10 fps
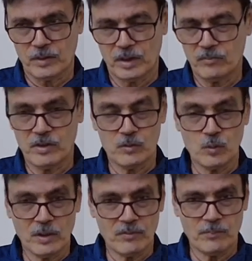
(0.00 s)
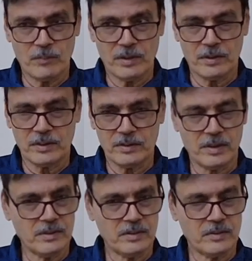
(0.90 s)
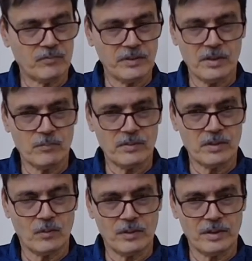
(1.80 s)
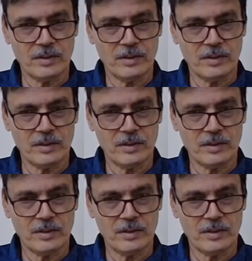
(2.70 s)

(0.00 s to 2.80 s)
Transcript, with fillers: If there is no development, there is freedom is in only